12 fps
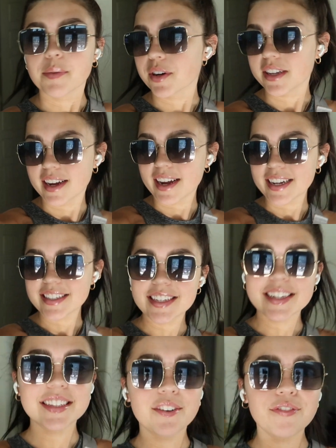Morning, guys.
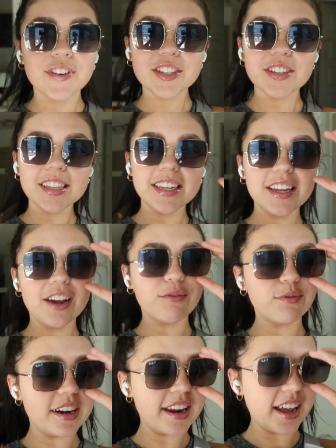It is officially
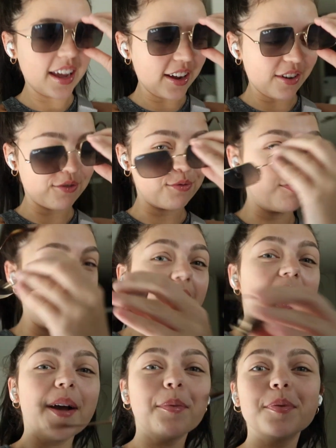Reneé
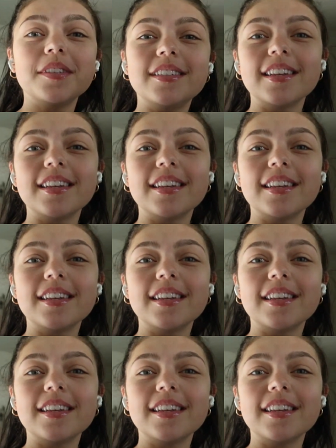Rapp